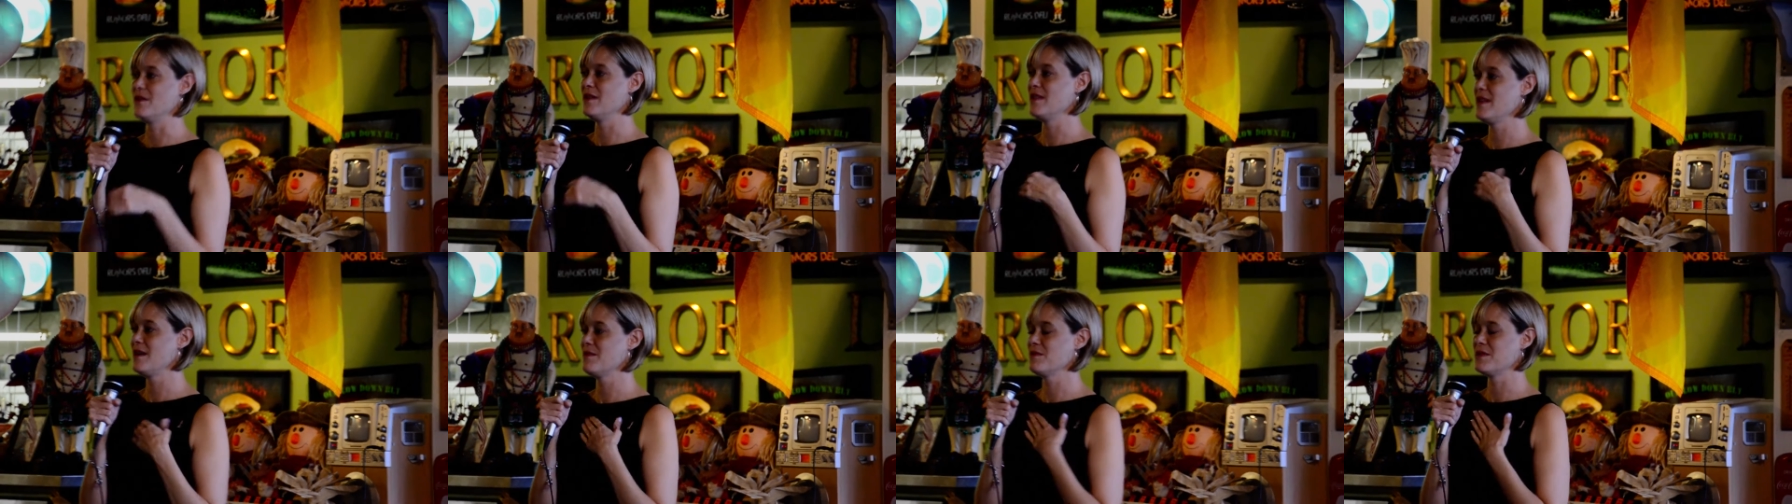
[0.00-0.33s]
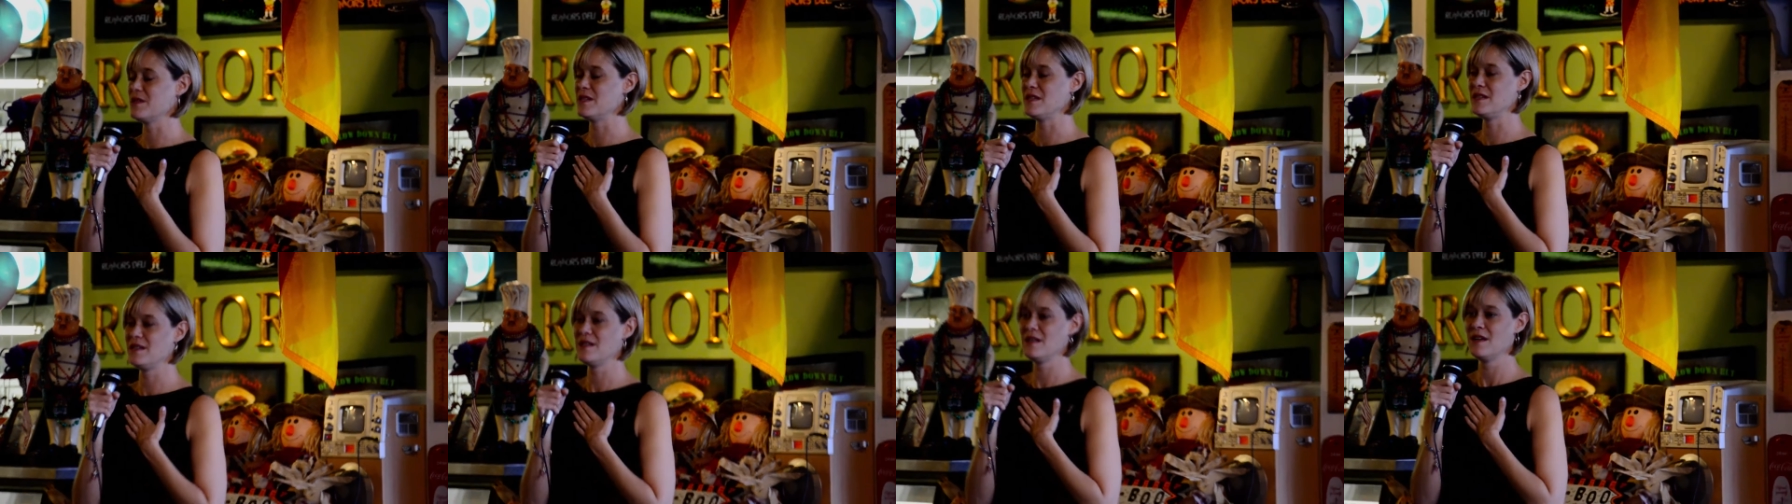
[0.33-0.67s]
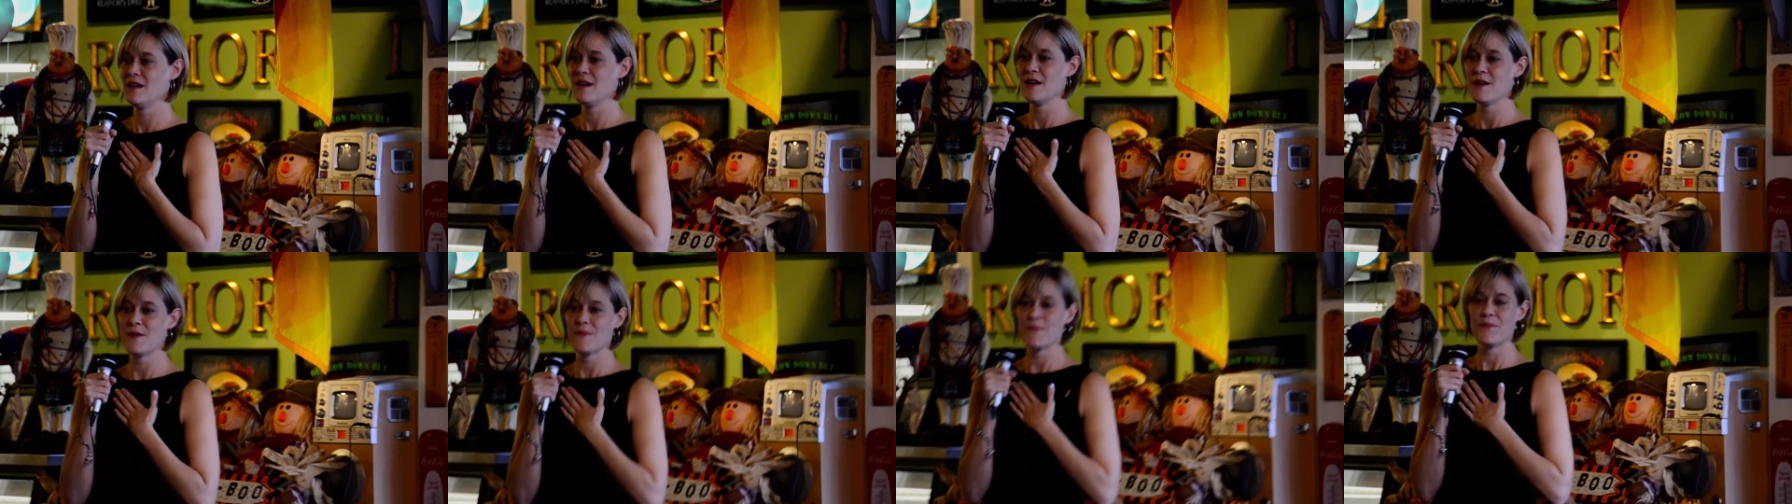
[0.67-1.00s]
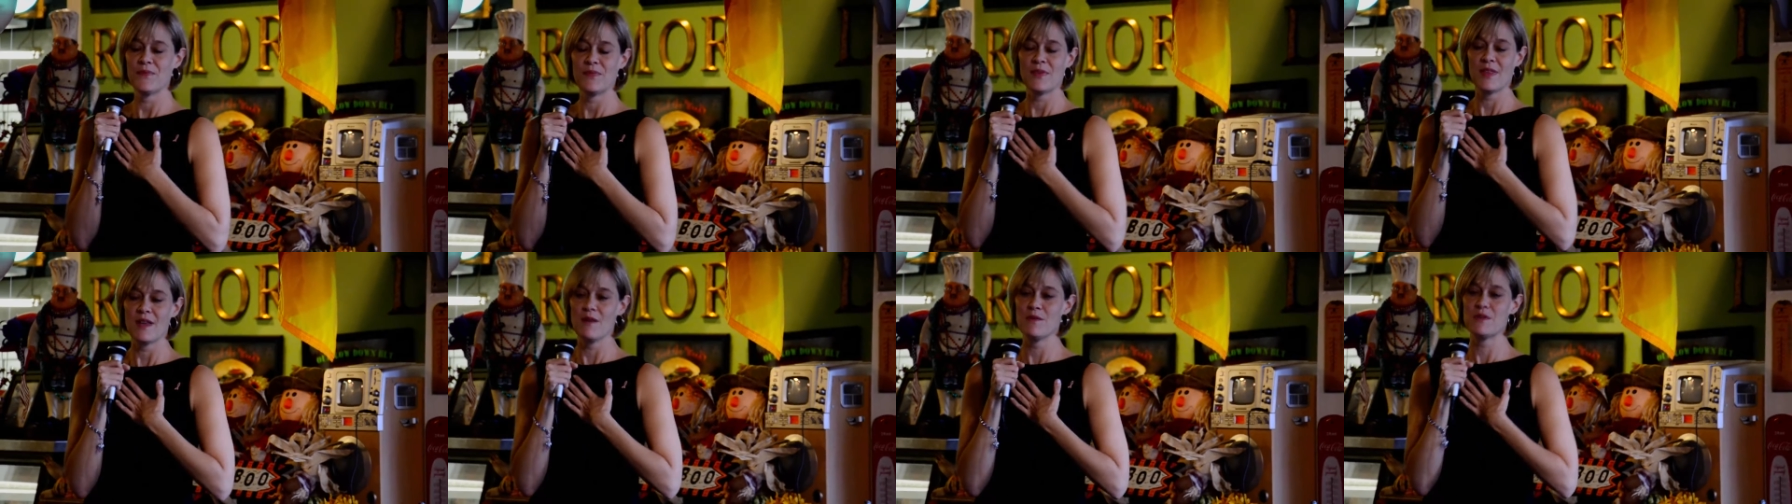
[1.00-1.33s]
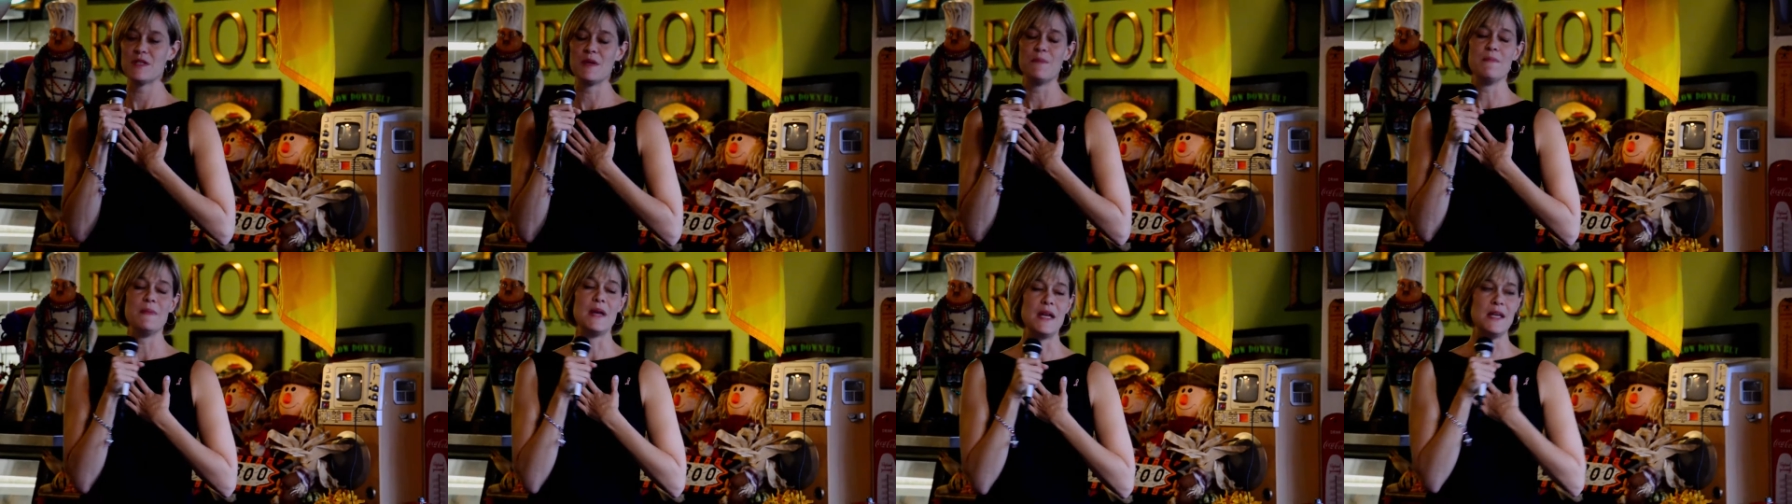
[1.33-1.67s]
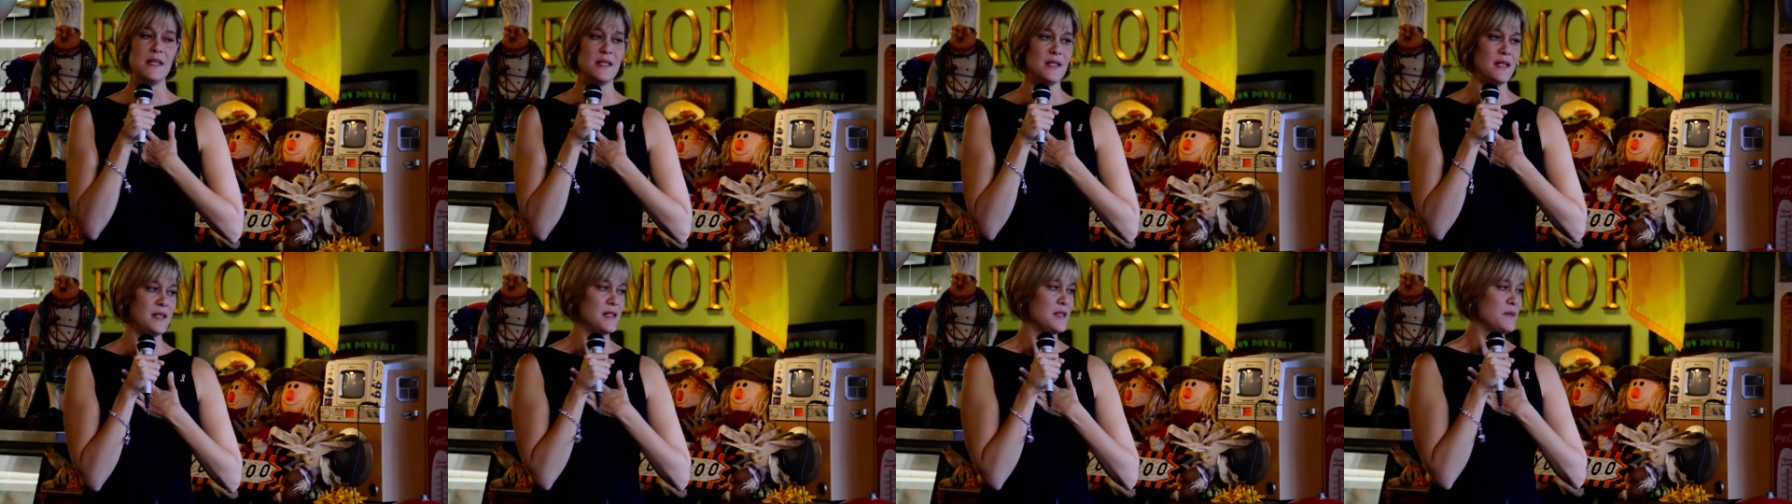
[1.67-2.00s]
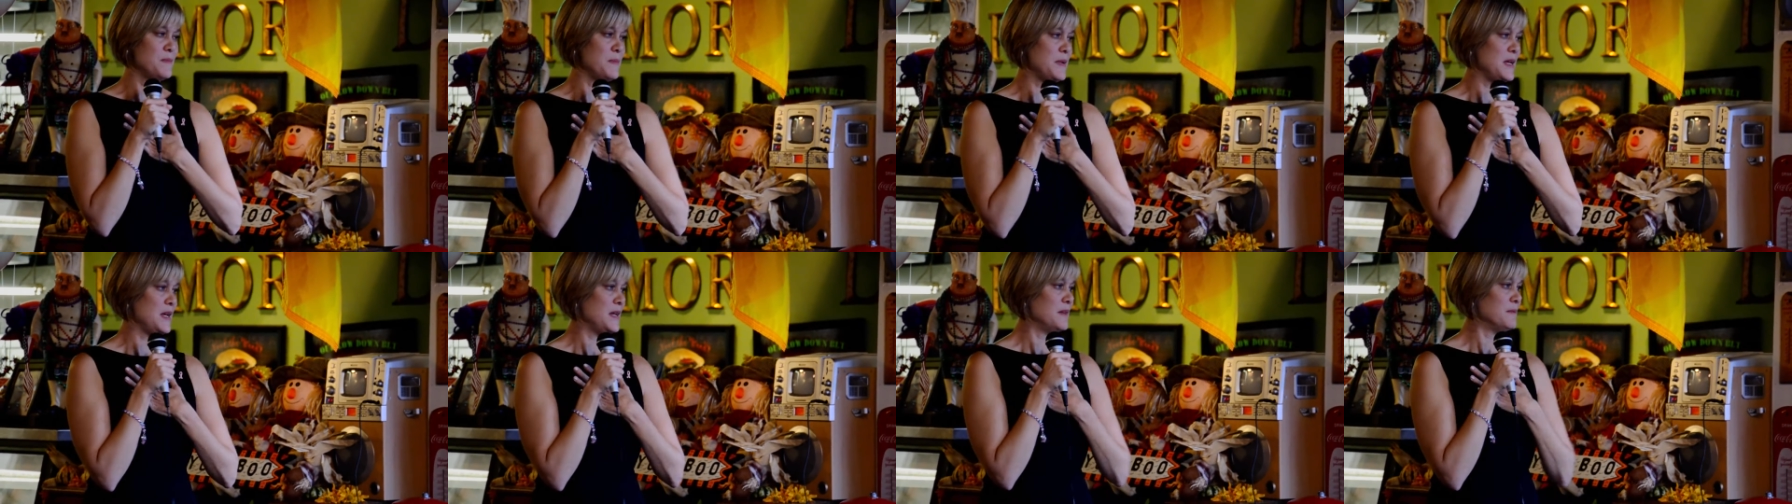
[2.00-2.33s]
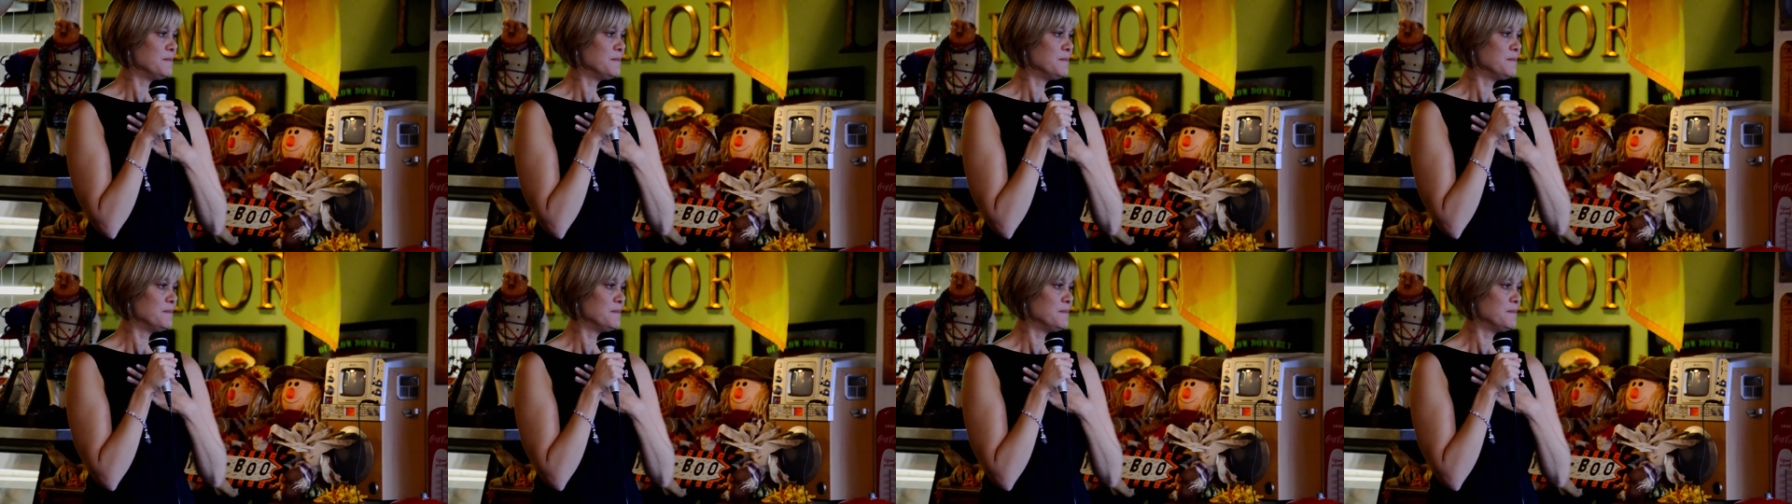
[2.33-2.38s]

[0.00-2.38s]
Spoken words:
And that was amazing to me.